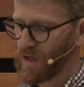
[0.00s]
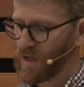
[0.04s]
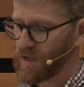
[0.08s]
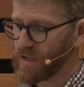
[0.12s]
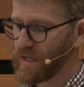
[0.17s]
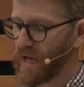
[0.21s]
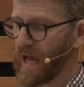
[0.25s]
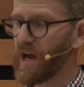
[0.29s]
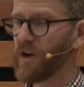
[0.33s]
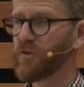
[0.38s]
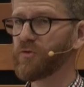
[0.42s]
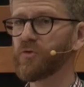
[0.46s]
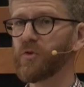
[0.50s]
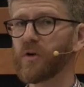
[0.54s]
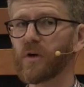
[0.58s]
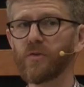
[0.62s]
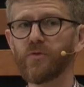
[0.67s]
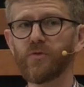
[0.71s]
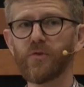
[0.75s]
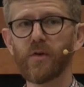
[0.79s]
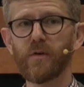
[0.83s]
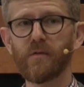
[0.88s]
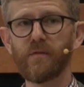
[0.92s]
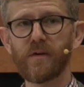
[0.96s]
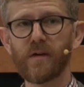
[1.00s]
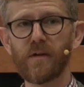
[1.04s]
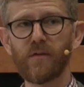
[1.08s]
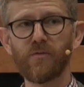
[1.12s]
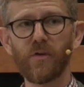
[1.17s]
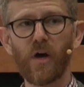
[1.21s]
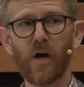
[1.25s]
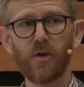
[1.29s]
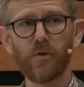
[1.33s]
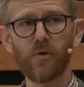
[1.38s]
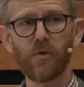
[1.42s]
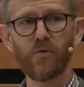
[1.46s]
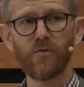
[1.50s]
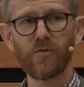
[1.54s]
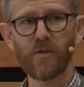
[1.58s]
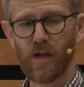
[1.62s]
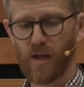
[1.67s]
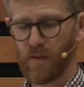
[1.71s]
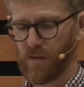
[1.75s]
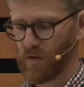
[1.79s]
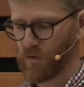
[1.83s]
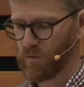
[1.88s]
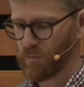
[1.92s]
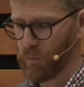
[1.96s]
National conservatives
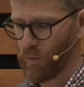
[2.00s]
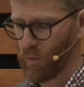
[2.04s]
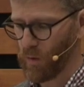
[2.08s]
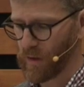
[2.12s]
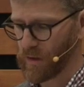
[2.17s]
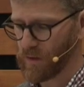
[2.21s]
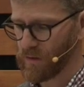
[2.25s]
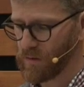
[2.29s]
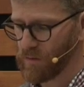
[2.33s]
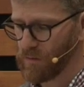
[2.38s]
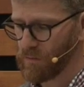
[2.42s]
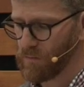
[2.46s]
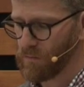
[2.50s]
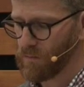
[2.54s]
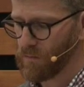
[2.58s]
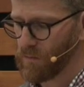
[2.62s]
understand this point